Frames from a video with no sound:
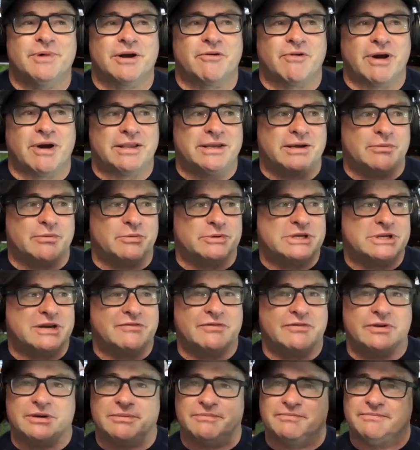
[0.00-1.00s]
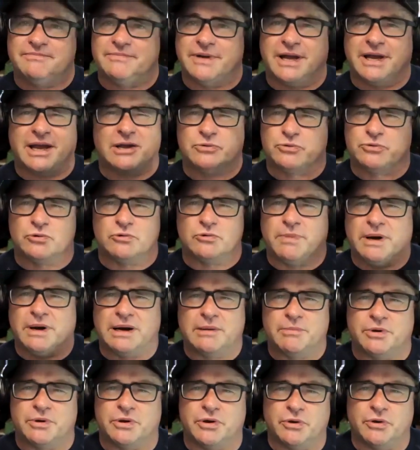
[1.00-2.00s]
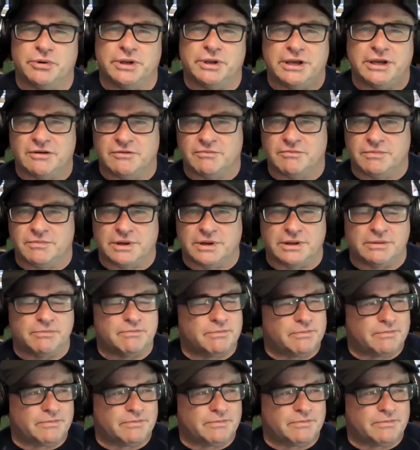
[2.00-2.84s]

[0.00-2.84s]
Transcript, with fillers: granddad was having an outdoor barbecue, and he